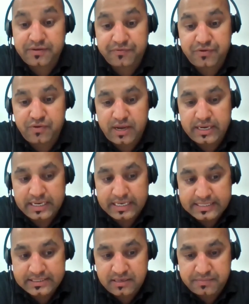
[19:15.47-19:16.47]
If you are
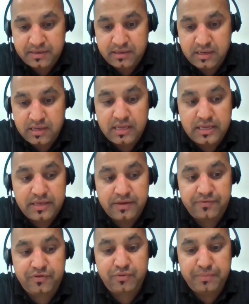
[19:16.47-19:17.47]
eligible,
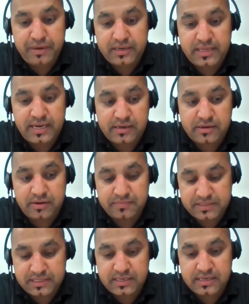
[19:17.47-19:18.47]
if you meet that
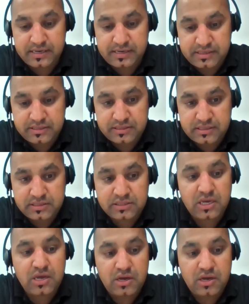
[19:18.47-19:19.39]
terms and conditions,